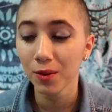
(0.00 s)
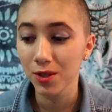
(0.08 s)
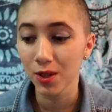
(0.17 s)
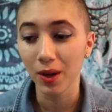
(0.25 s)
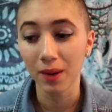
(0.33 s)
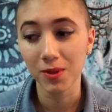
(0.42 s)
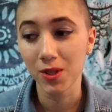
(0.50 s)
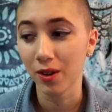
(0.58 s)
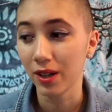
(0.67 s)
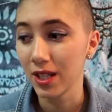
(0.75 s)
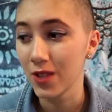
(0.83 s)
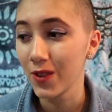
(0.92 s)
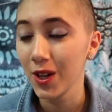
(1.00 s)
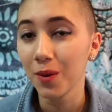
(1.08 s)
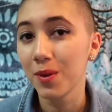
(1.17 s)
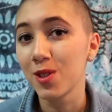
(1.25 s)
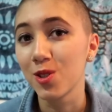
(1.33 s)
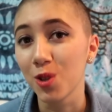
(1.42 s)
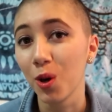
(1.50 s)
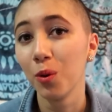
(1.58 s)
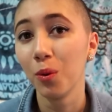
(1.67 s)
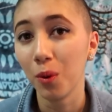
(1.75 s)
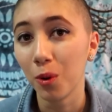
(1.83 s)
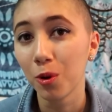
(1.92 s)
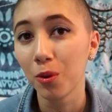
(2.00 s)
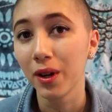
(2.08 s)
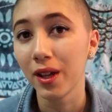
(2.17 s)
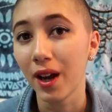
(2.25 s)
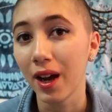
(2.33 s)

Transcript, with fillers: Also, I'm sorry, this video was so awkward.